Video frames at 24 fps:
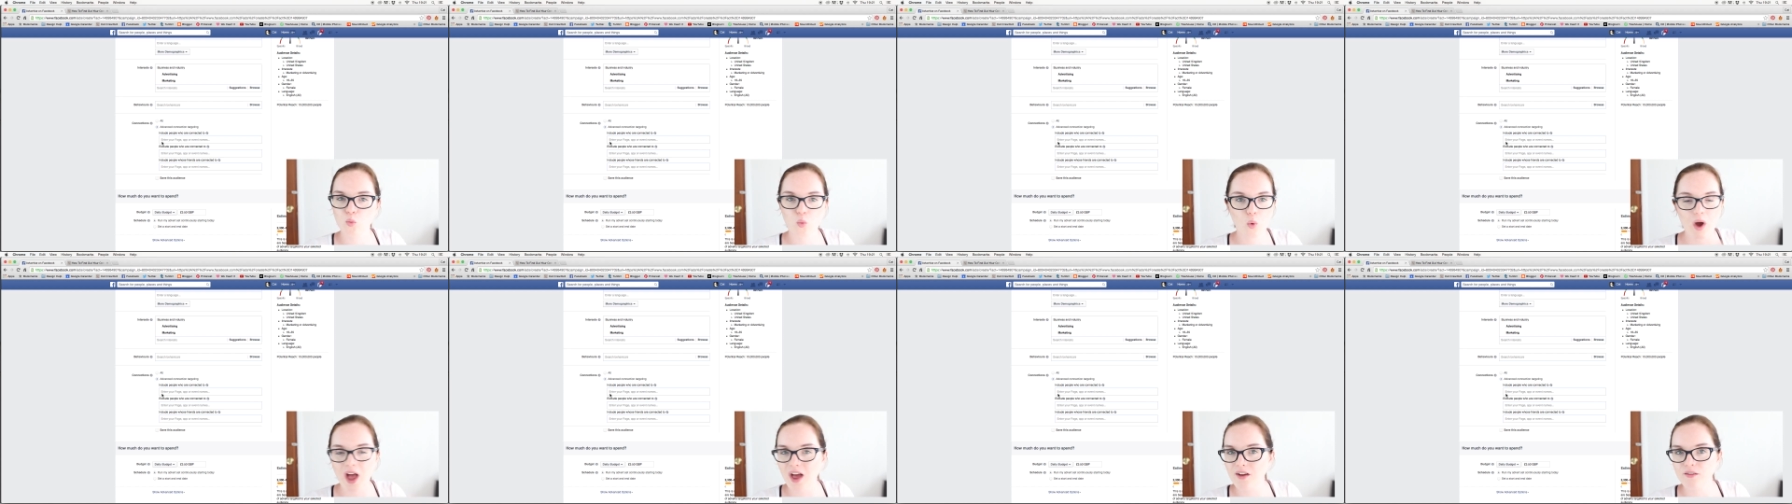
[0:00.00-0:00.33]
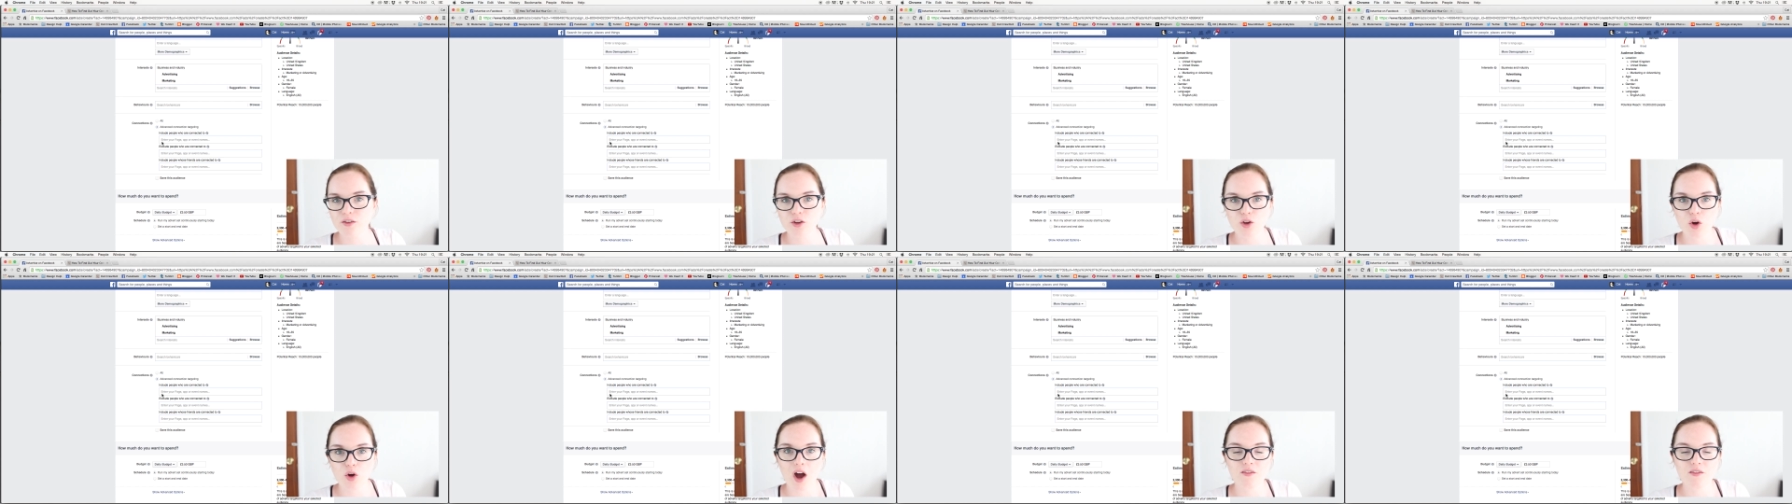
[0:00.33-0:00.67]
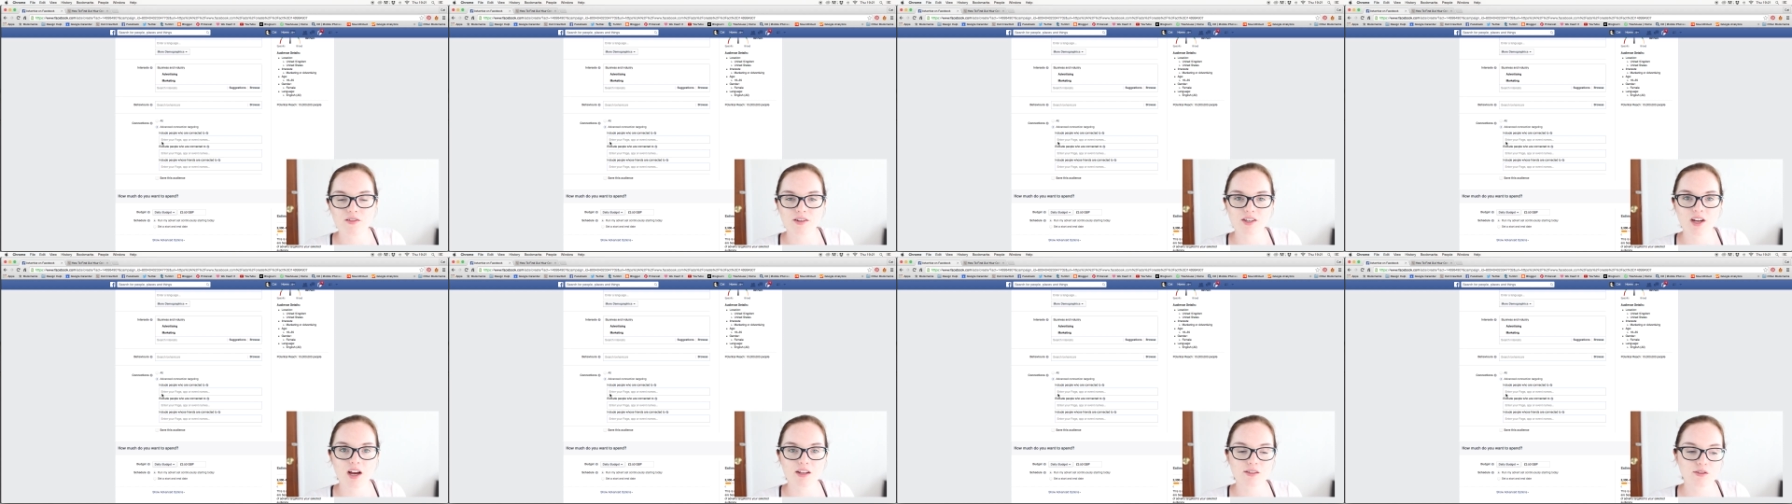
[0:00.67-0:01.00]
whatever you're
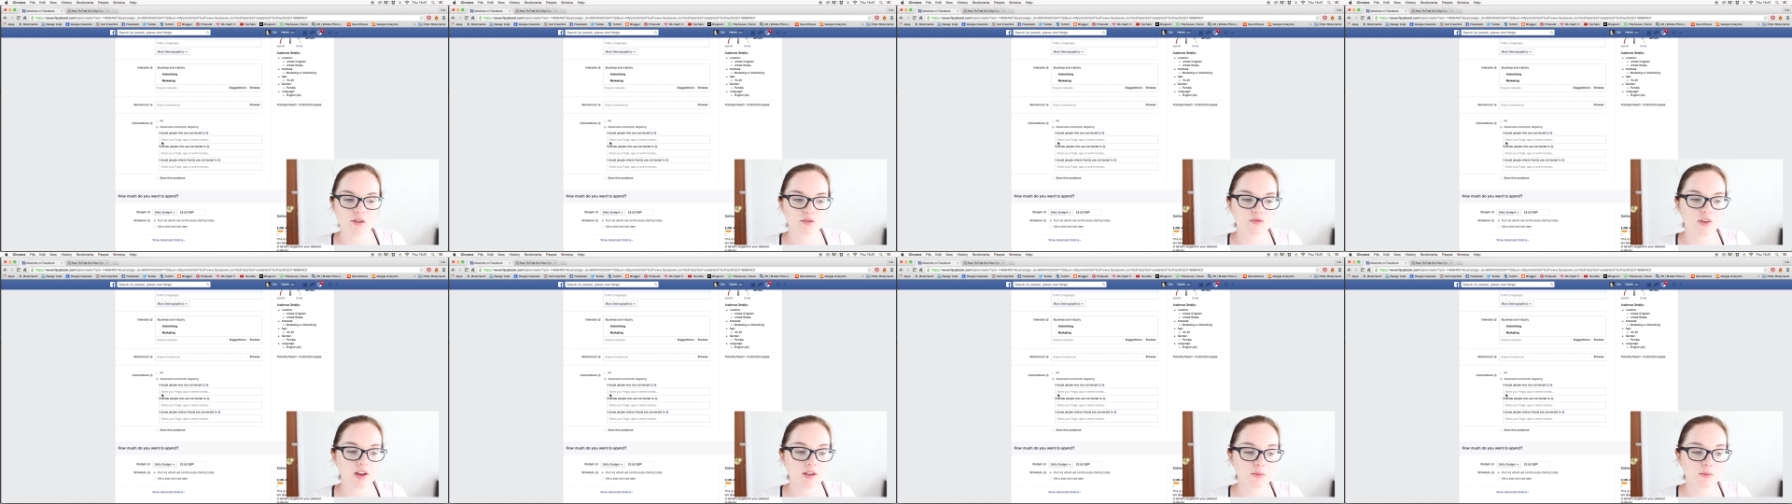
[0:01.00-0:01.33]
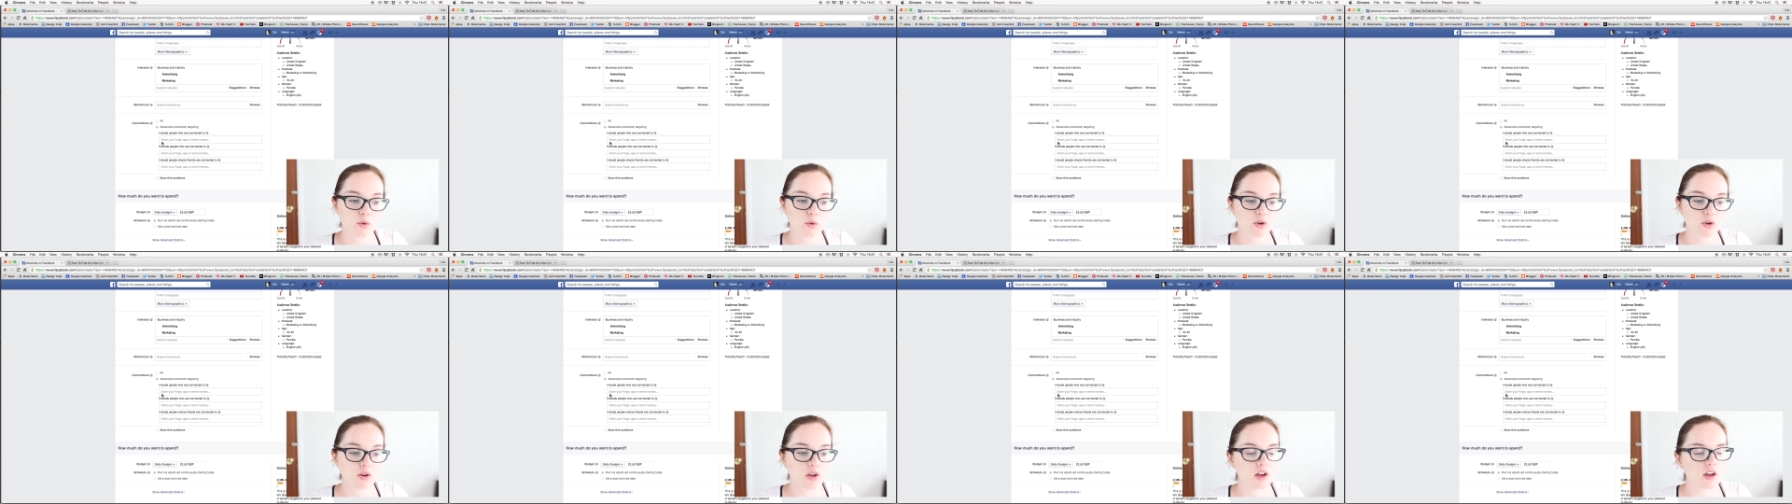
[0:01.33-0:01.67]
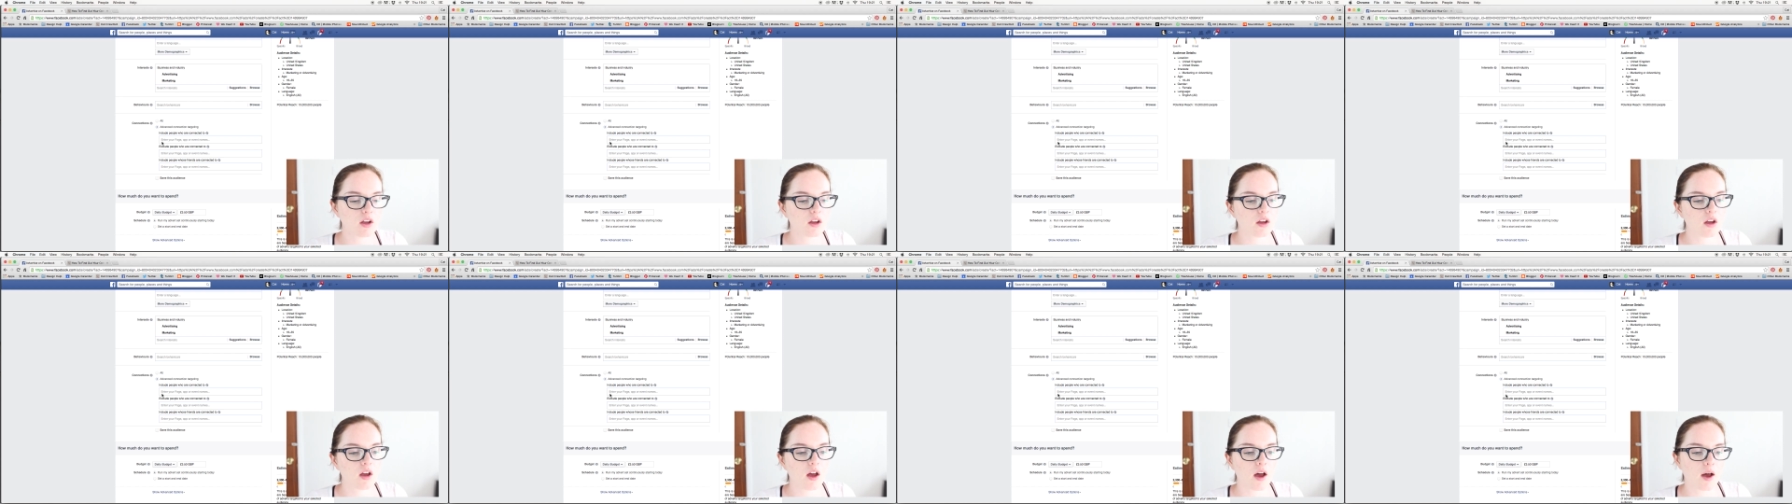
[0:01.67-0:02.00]
advertising on Facebook,
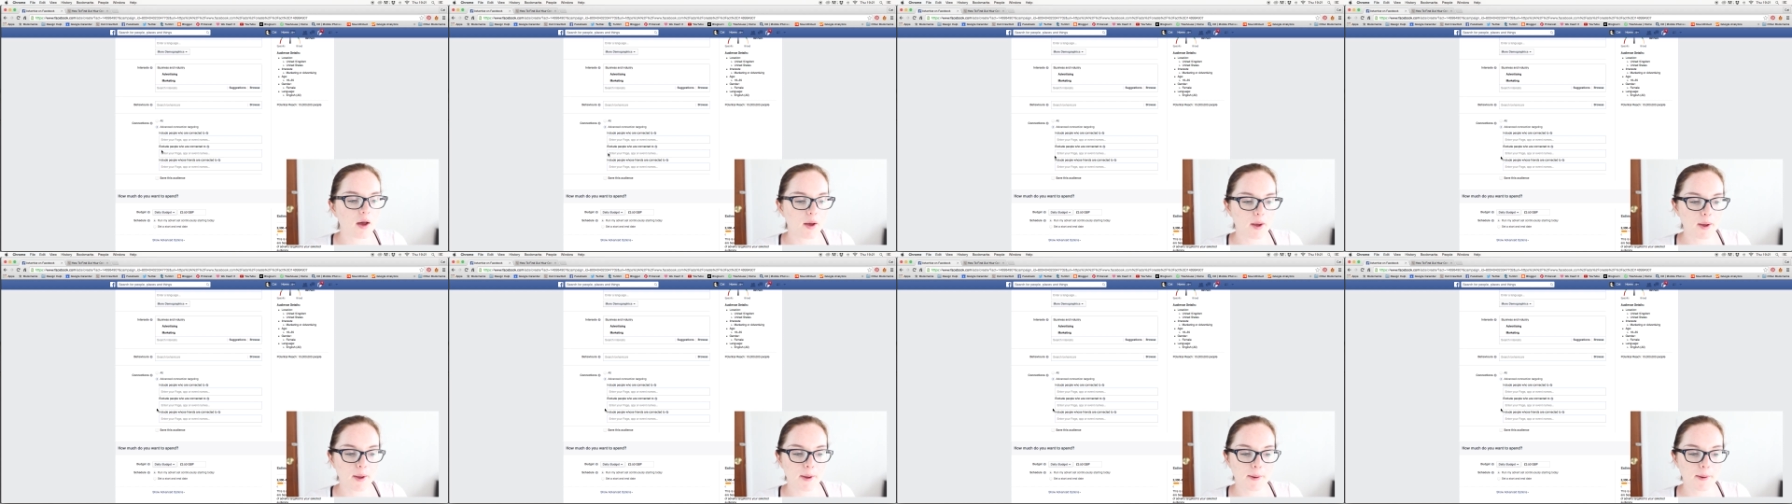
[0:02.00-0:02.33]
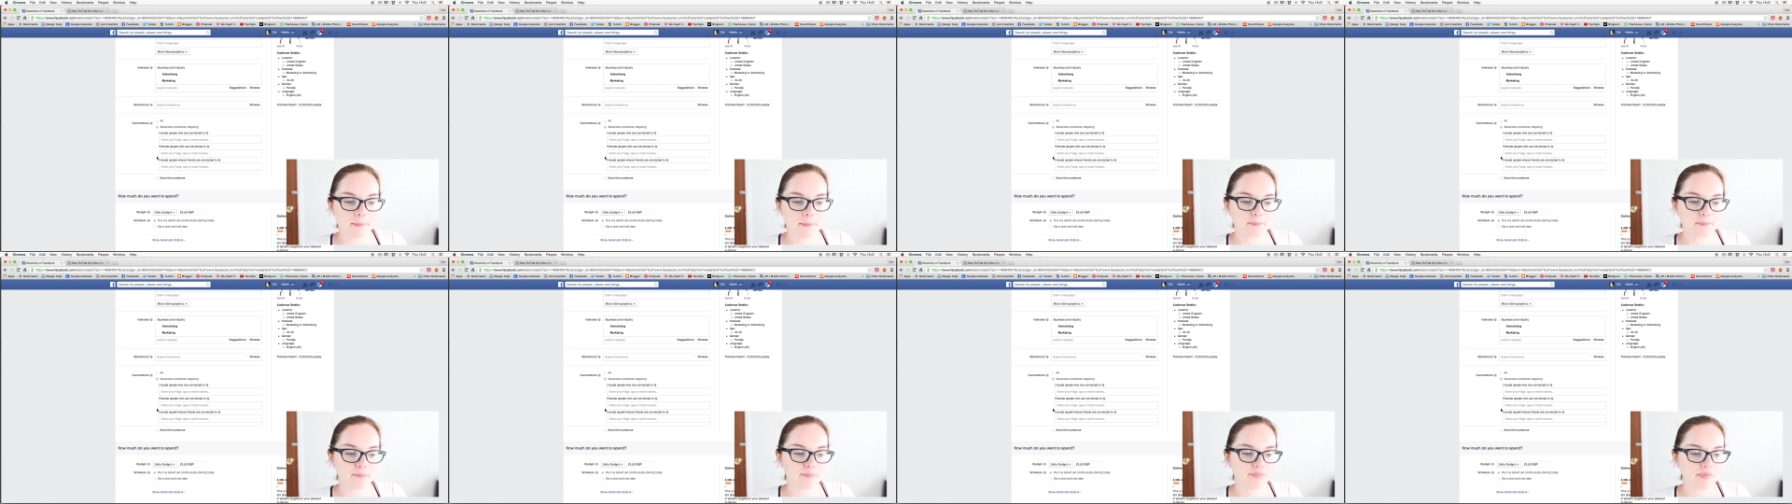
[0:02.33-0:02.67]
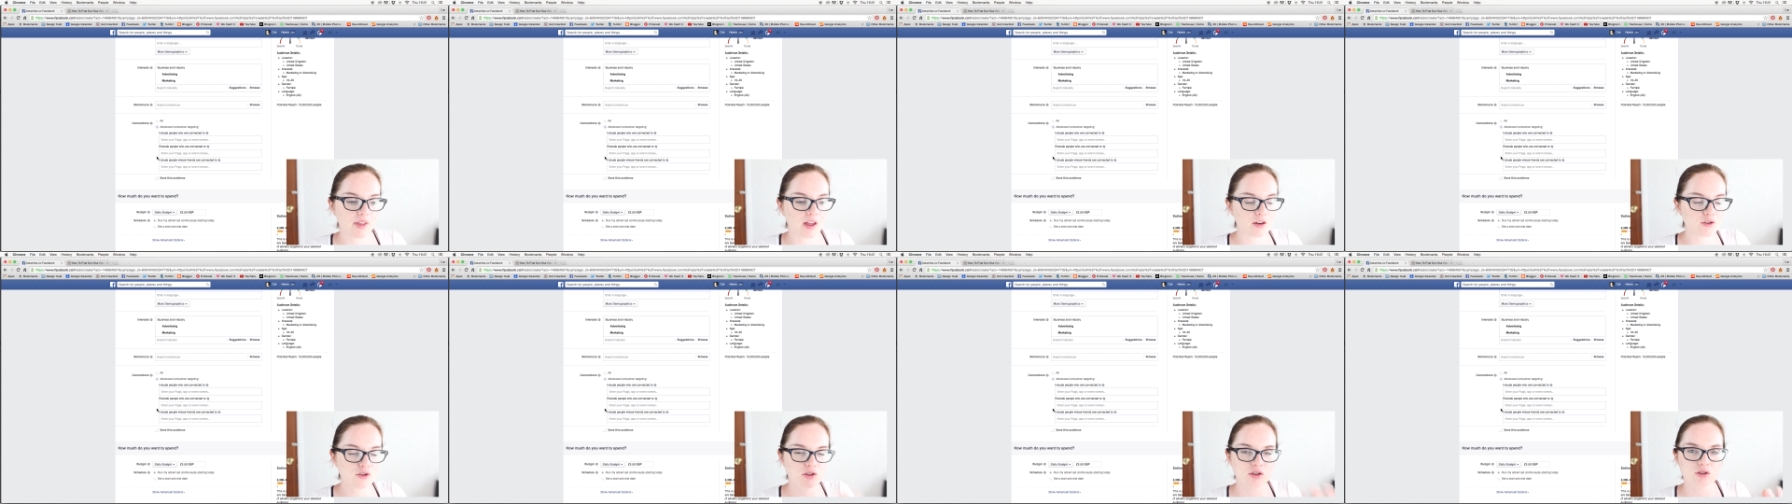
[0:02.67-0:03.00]
and
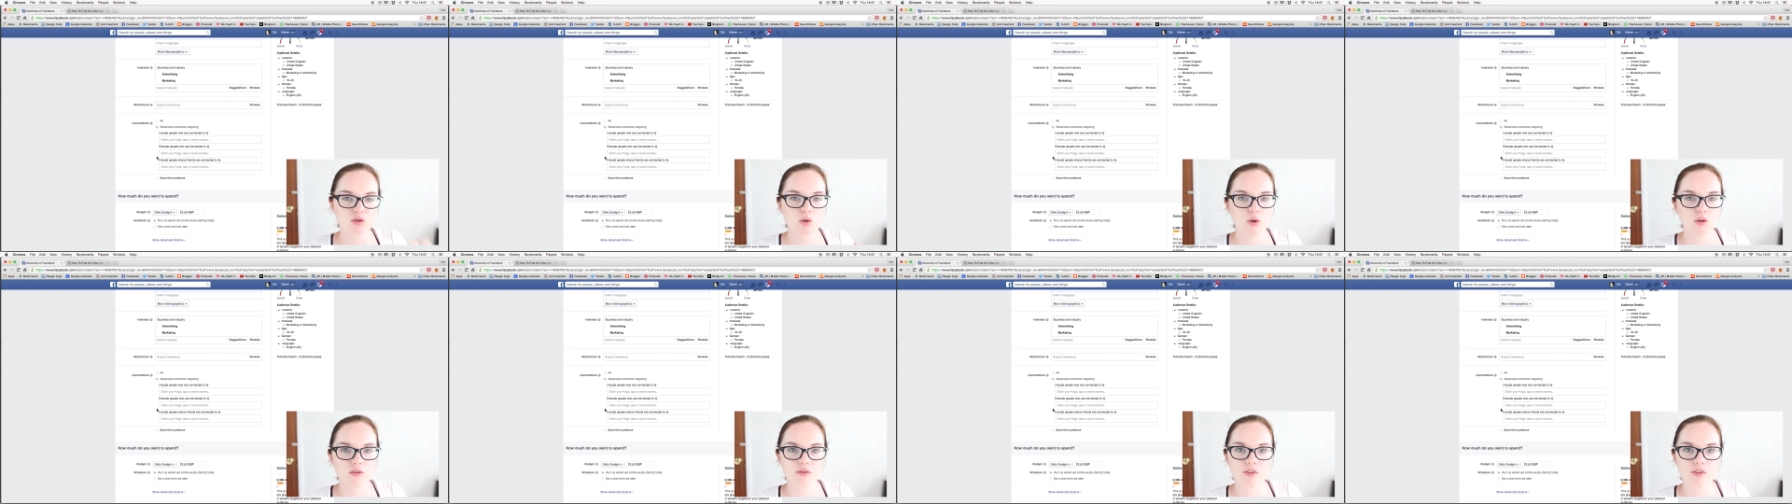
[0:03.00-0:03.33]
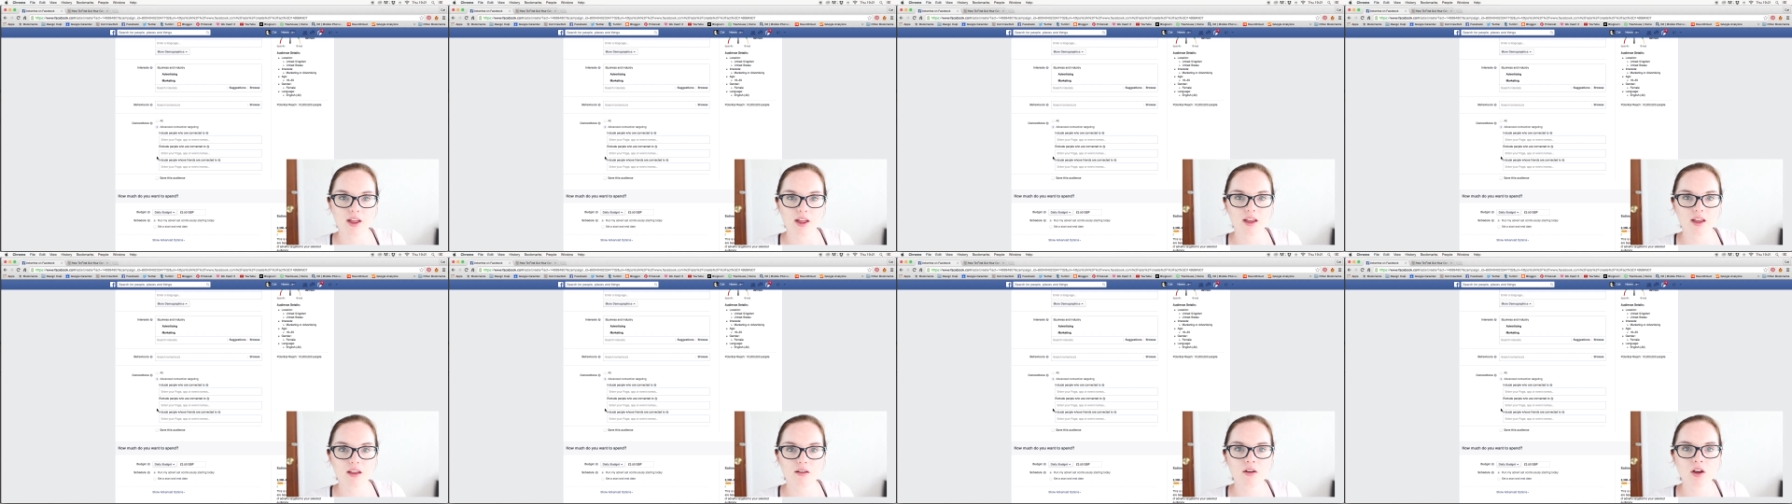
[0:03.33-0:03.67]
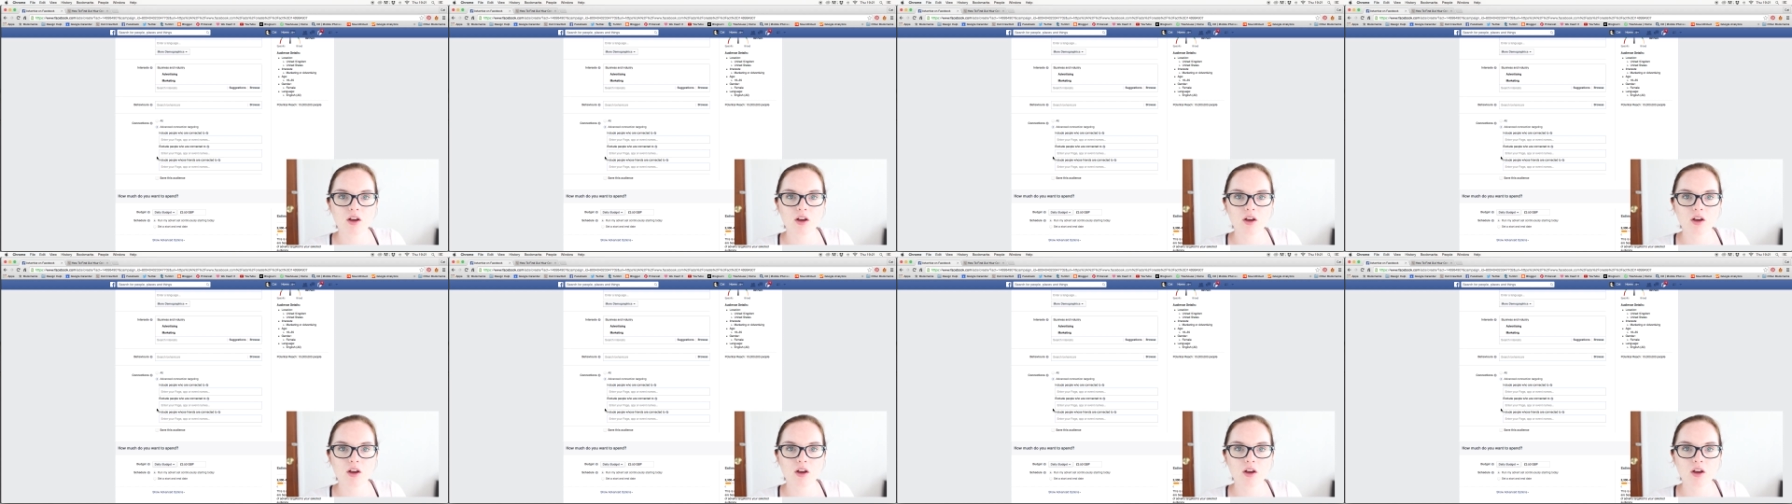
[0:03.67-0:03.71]
just sort of like